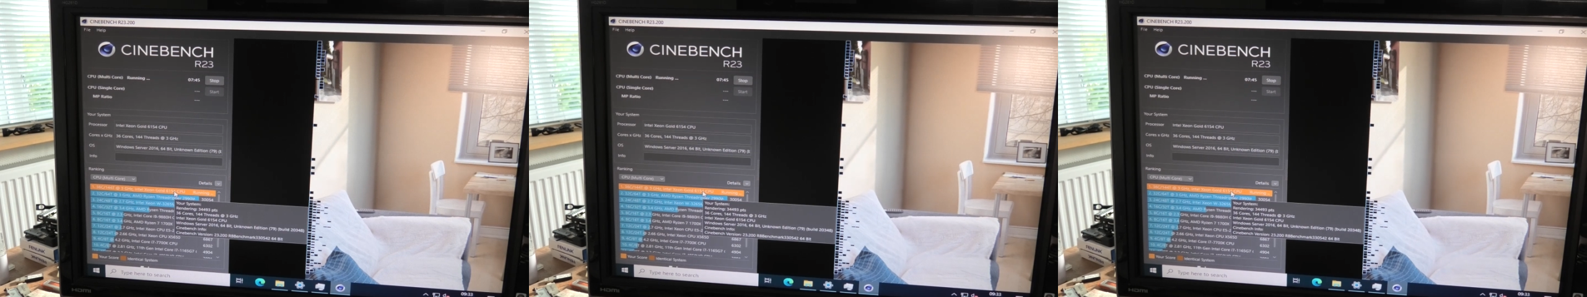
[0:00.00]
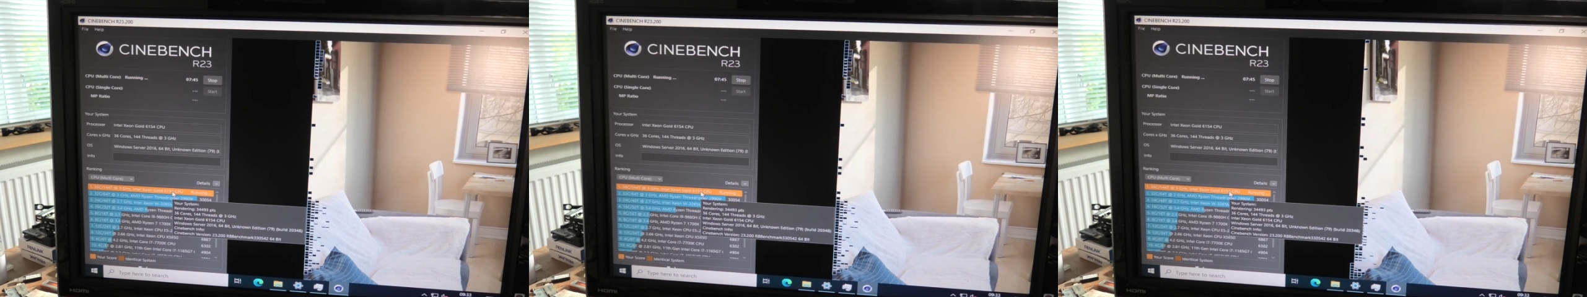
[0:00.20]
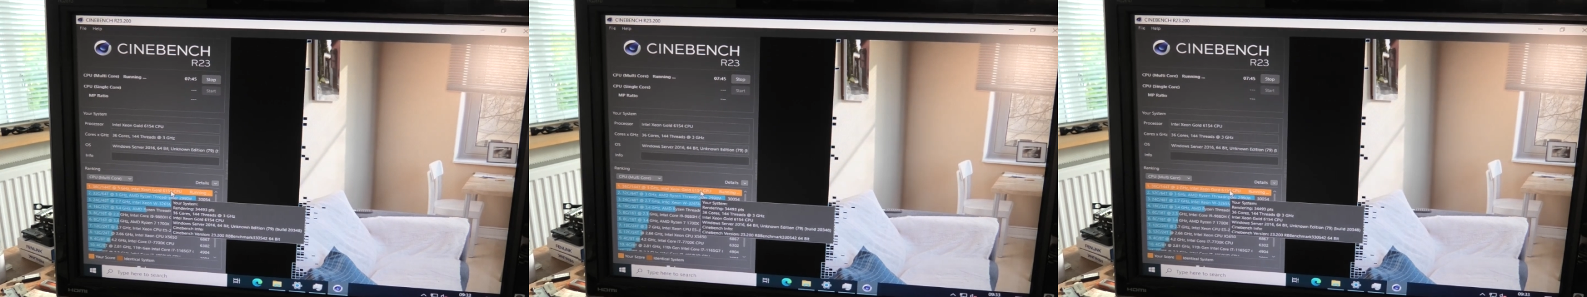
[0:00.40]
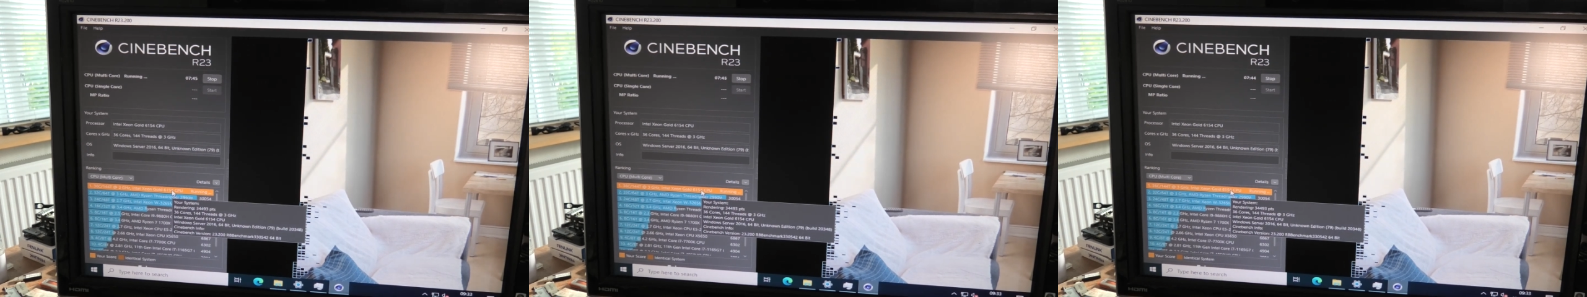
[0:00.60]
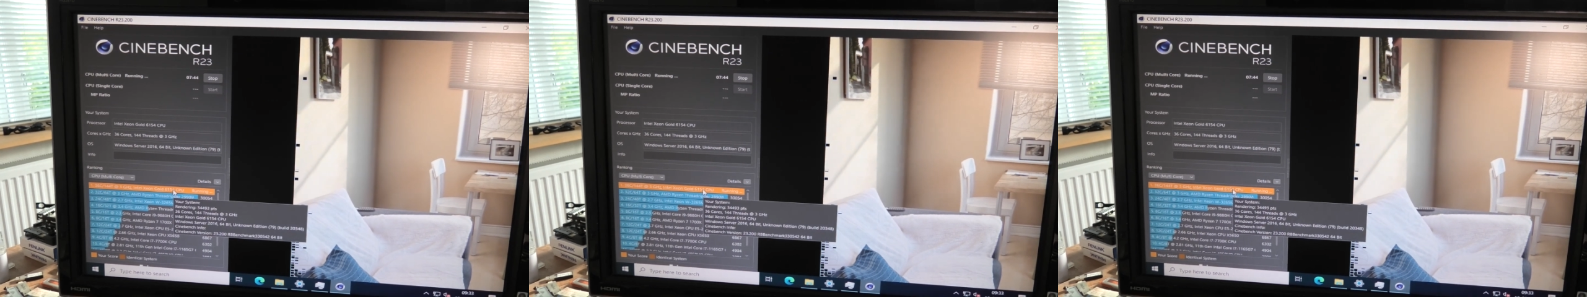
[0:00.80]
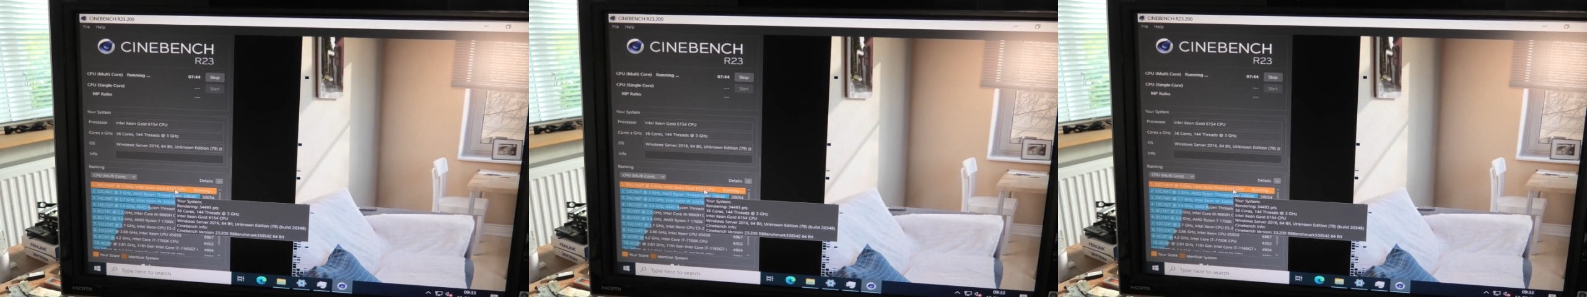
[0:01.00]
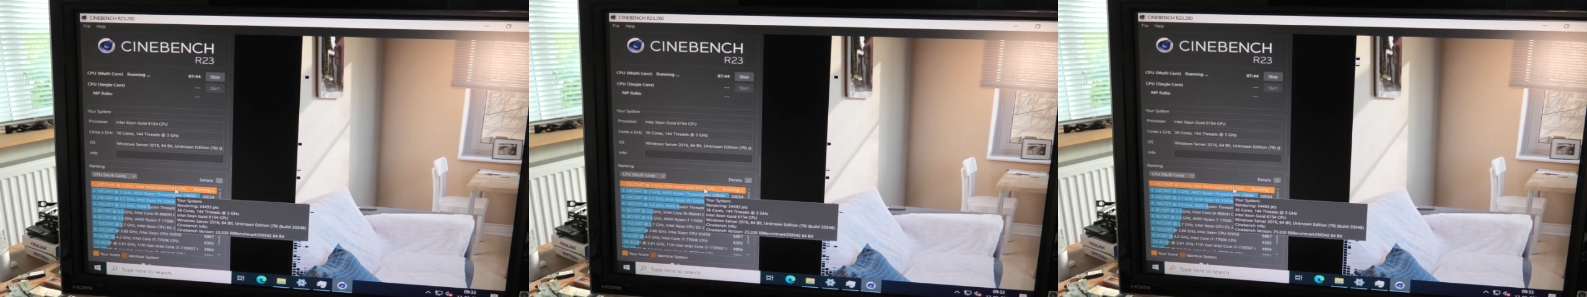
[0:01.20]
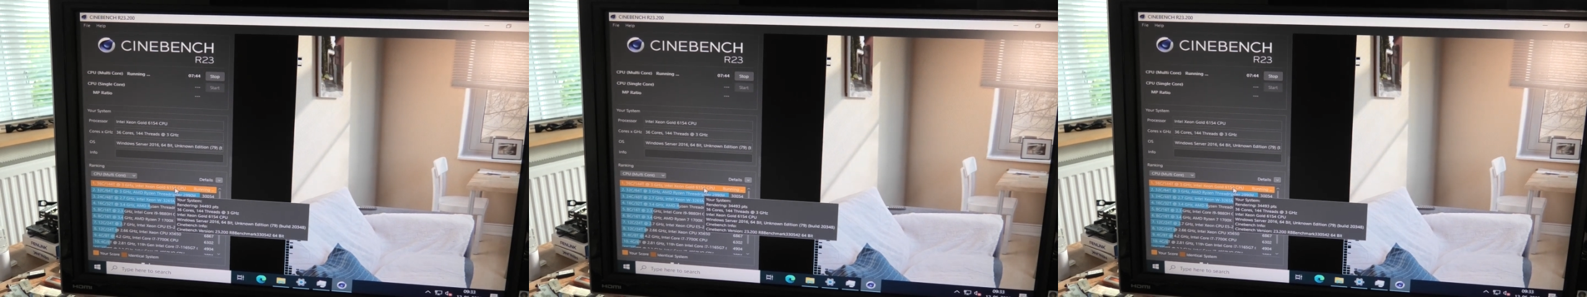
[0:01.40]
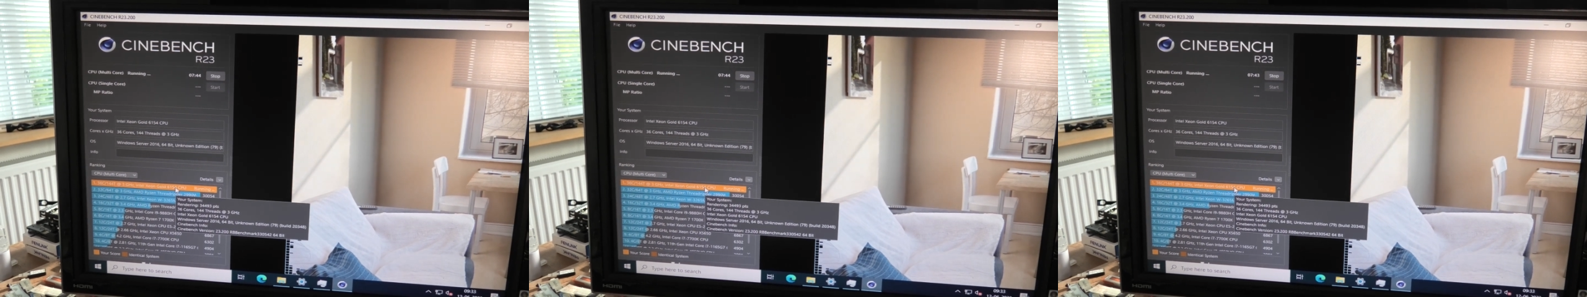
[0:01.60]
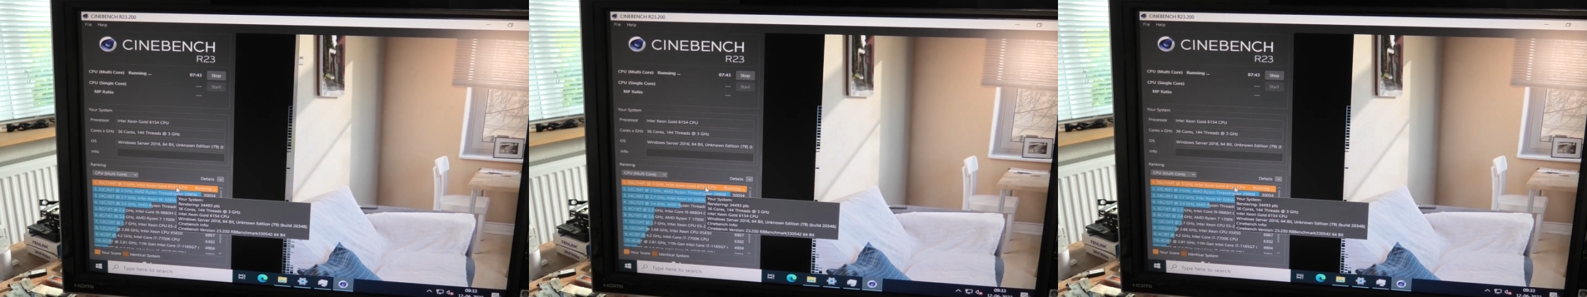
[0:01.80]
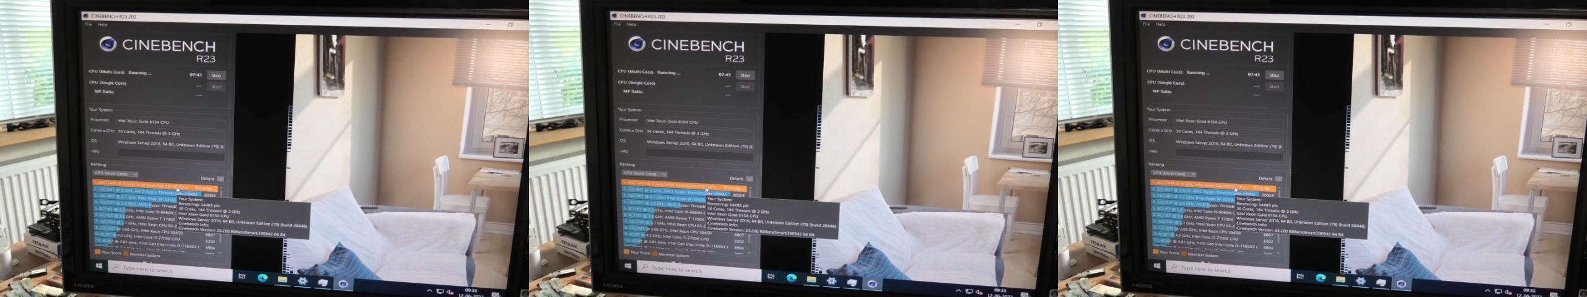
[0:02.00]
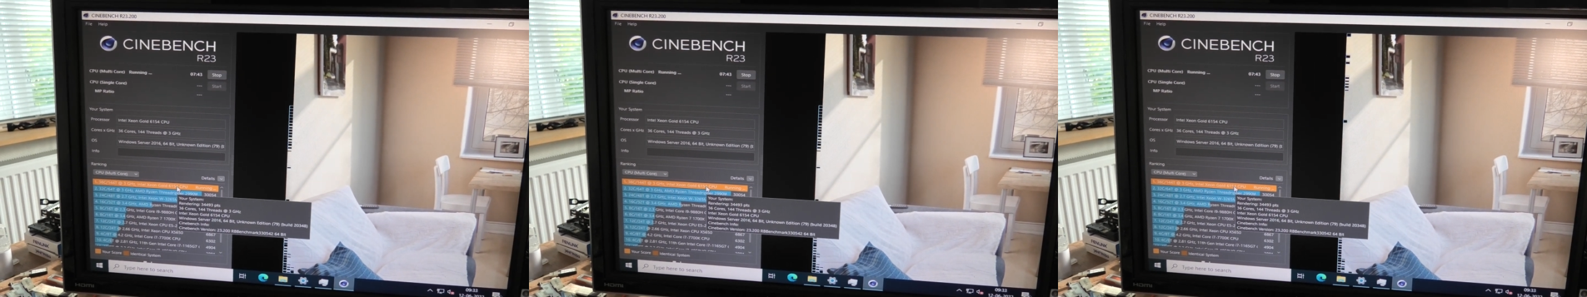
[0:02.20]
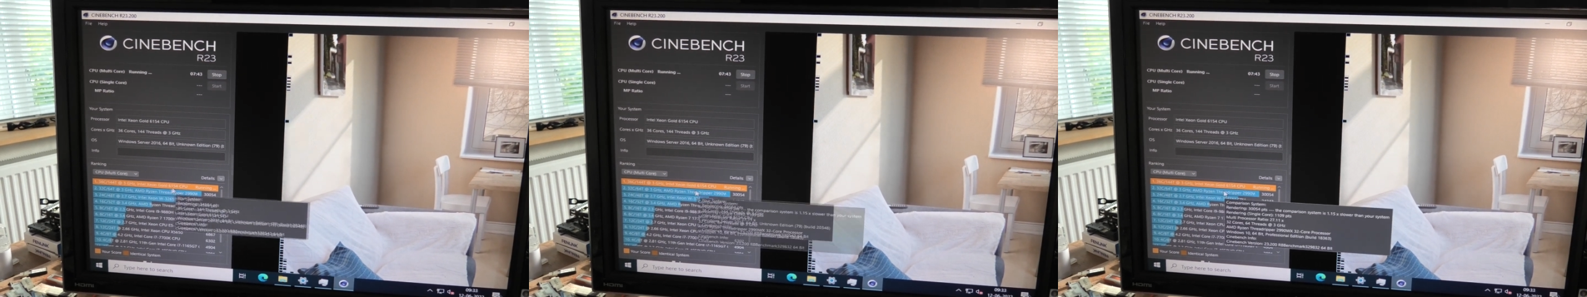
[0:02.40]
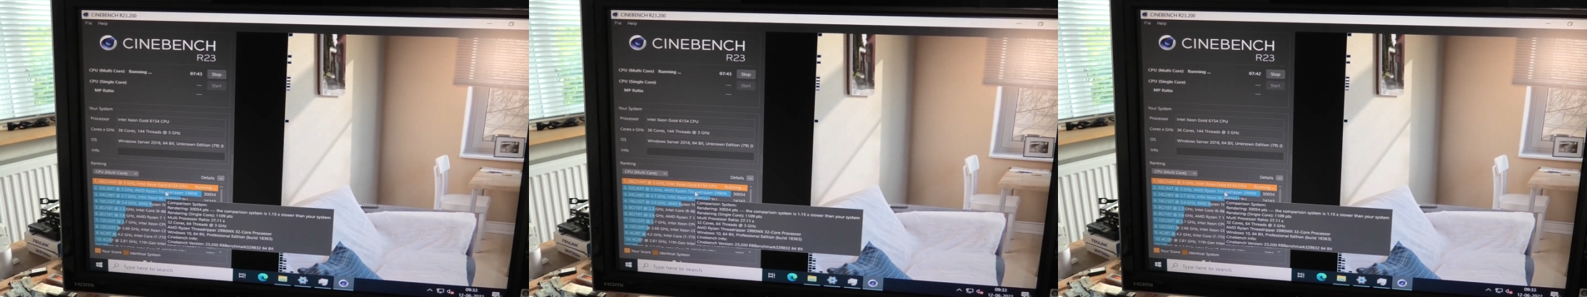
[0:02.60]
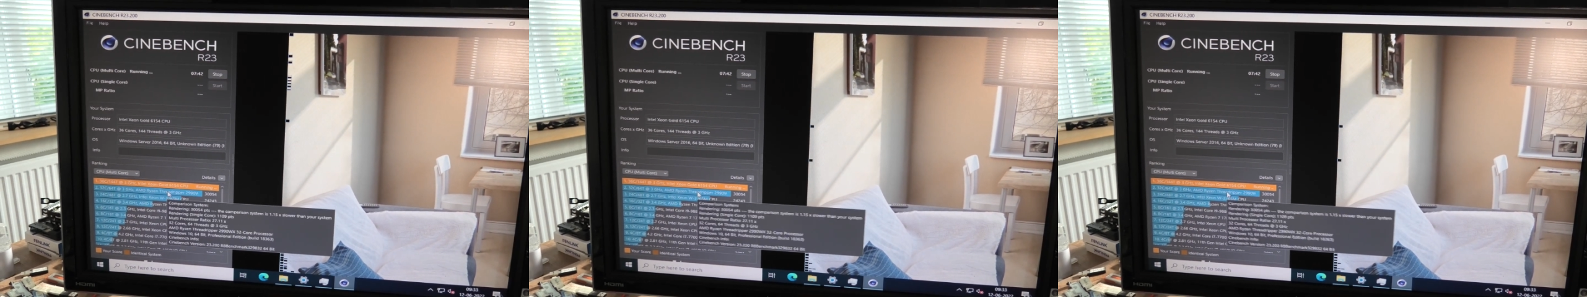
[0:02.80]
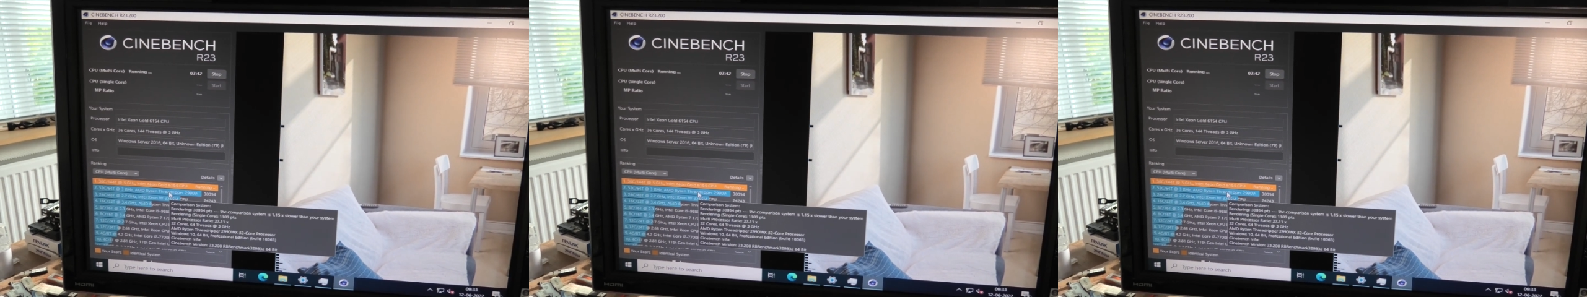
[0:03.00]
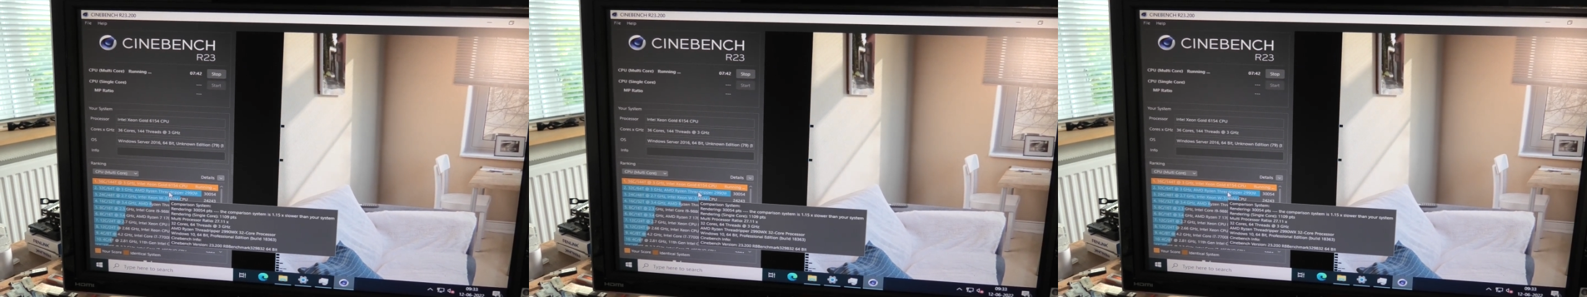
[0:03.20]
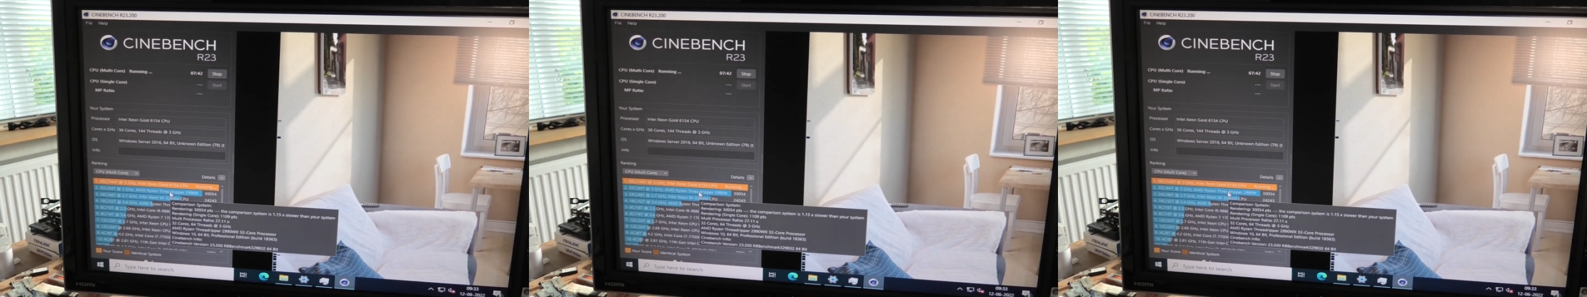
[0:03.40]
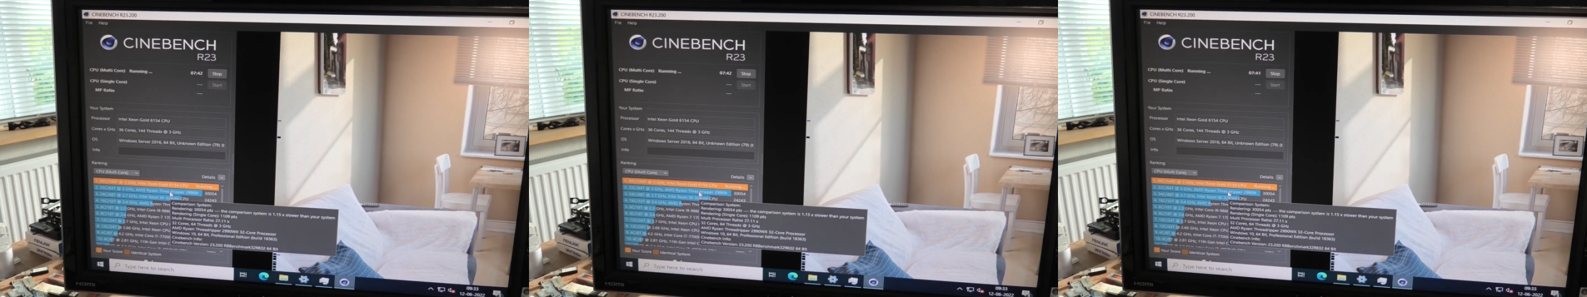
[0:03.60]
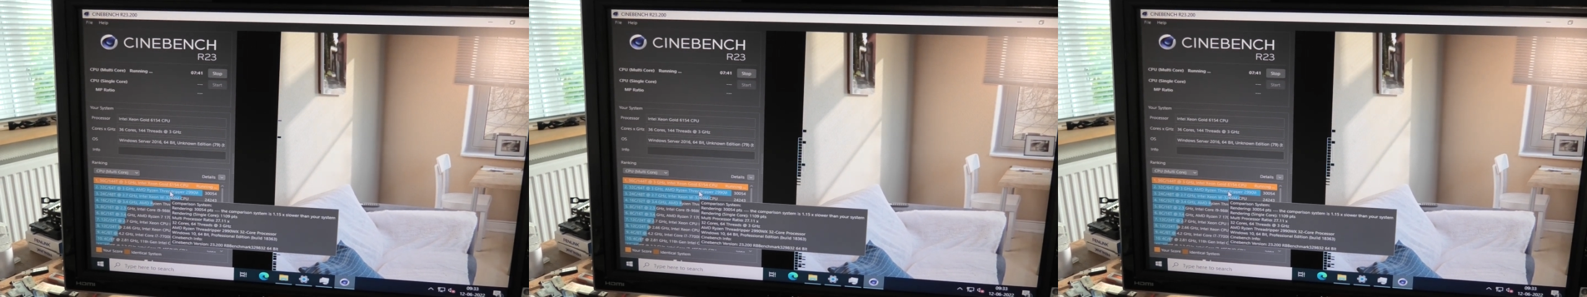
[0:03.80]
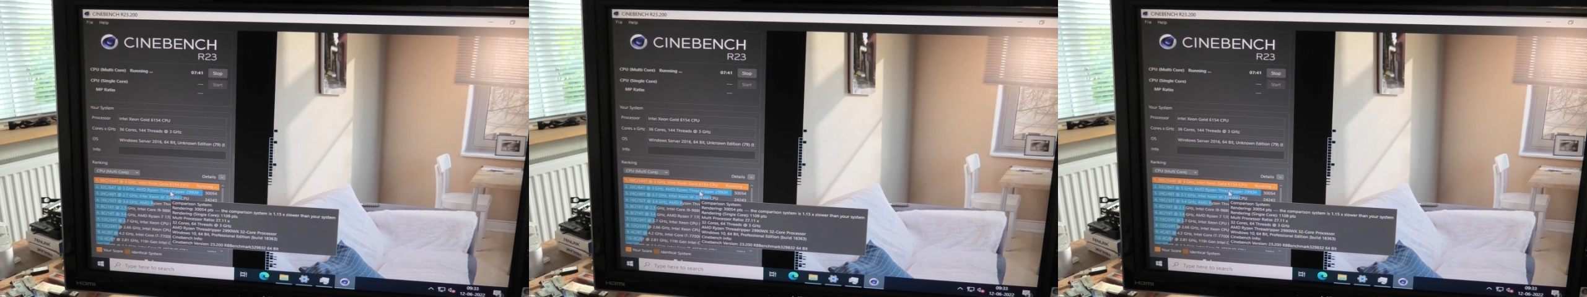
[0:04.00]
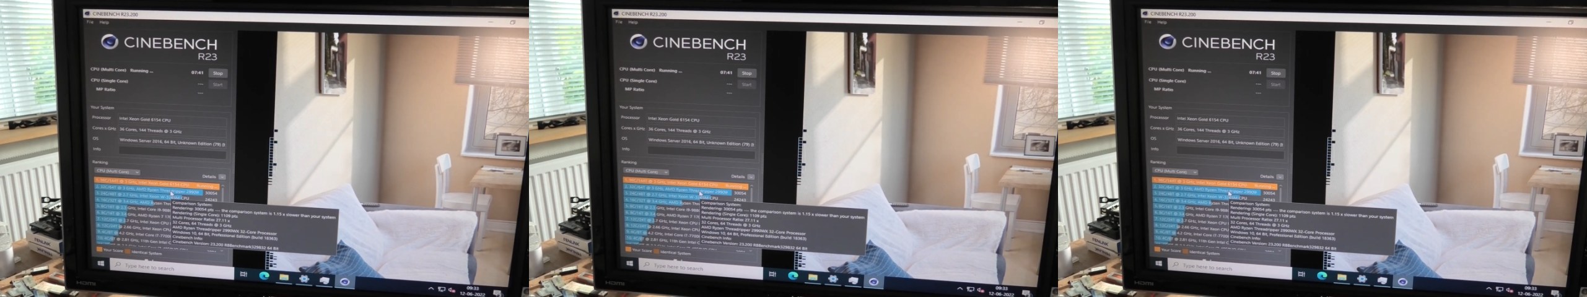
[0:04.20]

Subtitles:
Nobody's mouth can be seen.